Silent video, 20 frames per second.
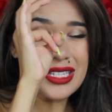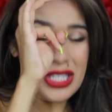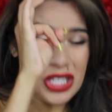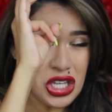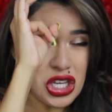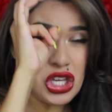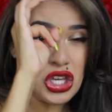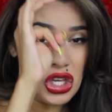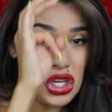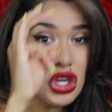
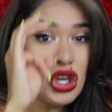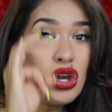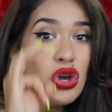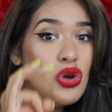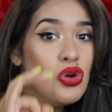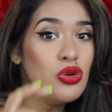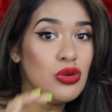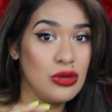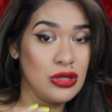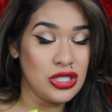
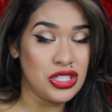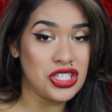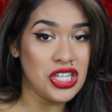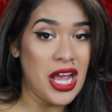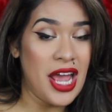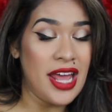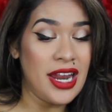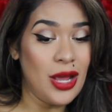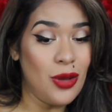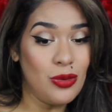huge.
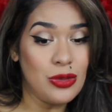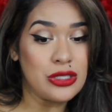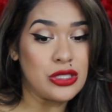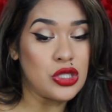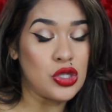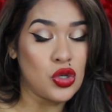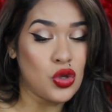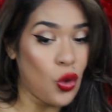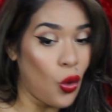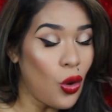And it
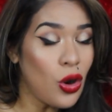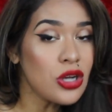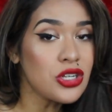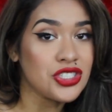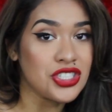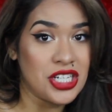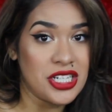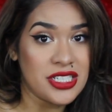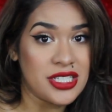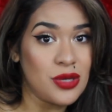was
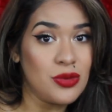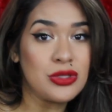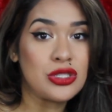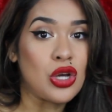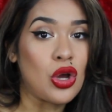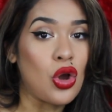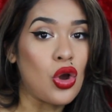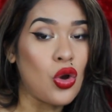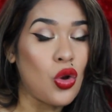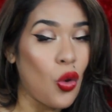gorgeous. It was
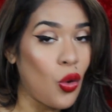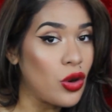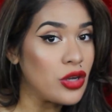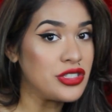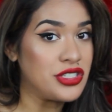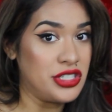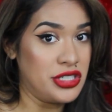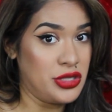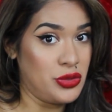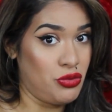a
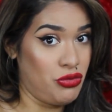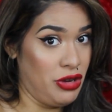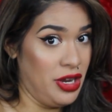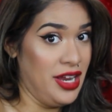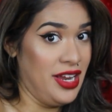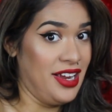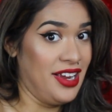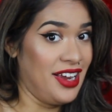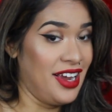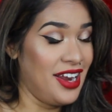gorgeous
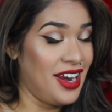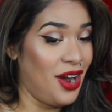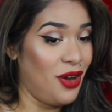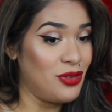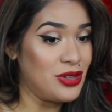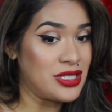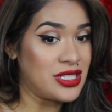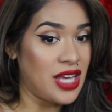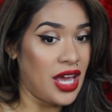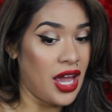ring. And
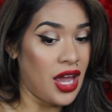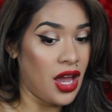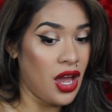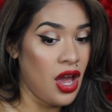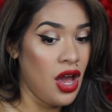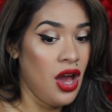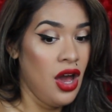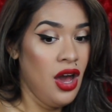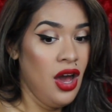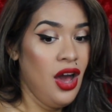I was
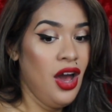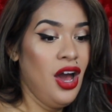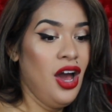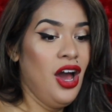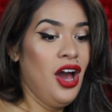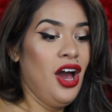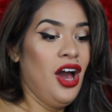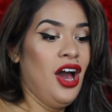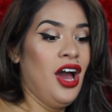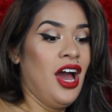like,
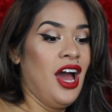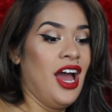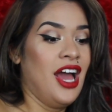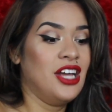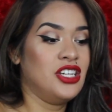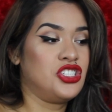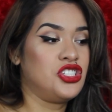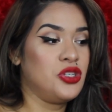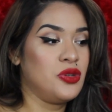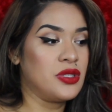
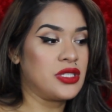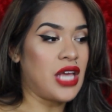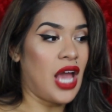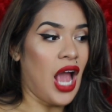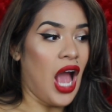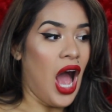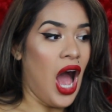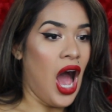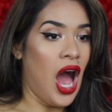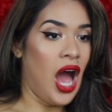and she was
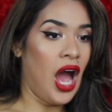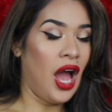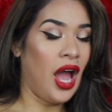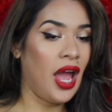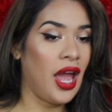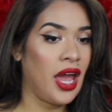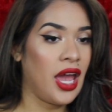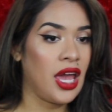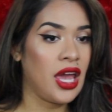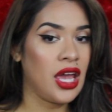like,
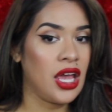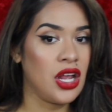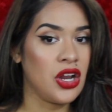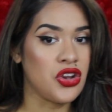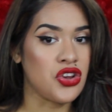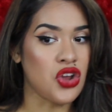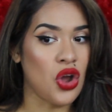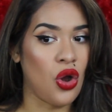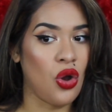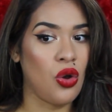
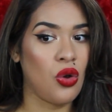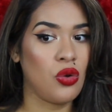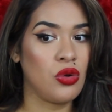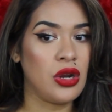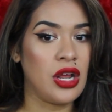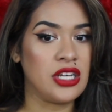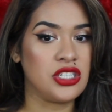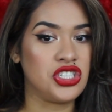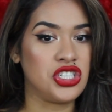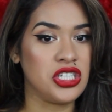I
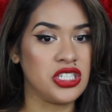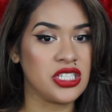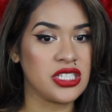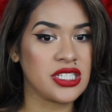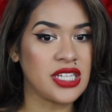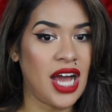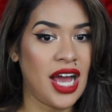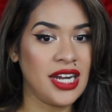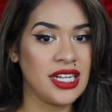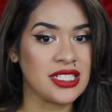don't, and she
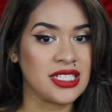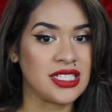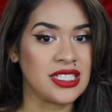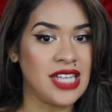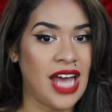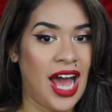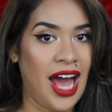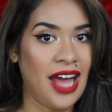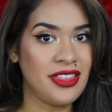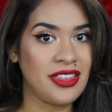just kind of
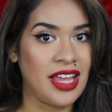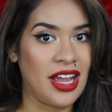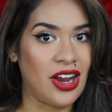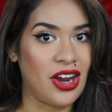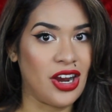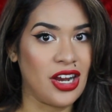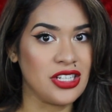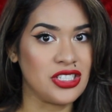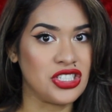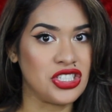sat
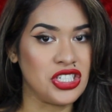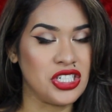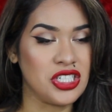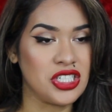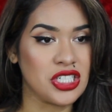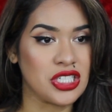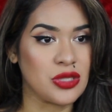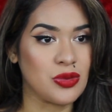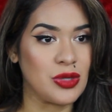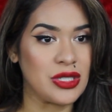there and she
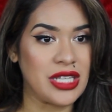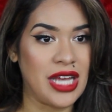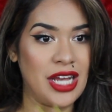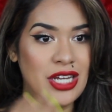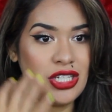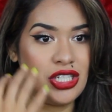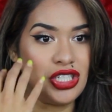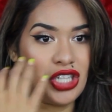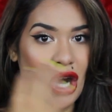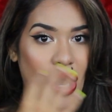just was
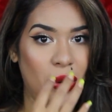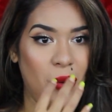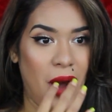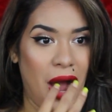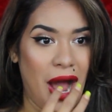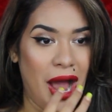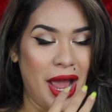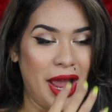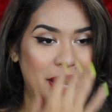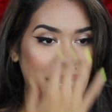like
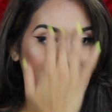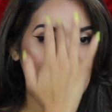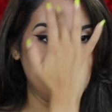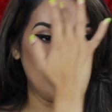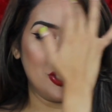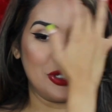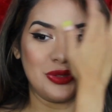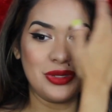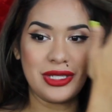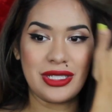doe-eyed,
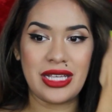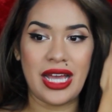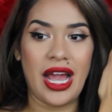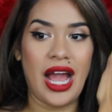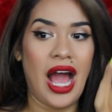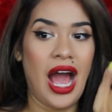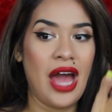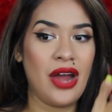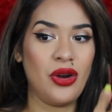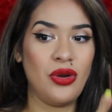and she was
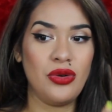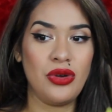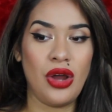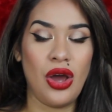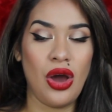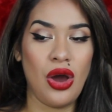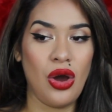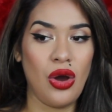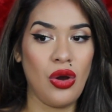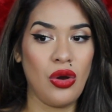like, I don't
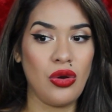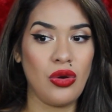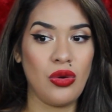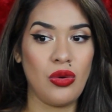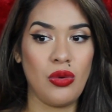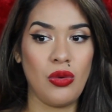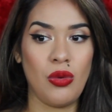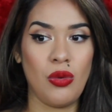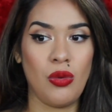know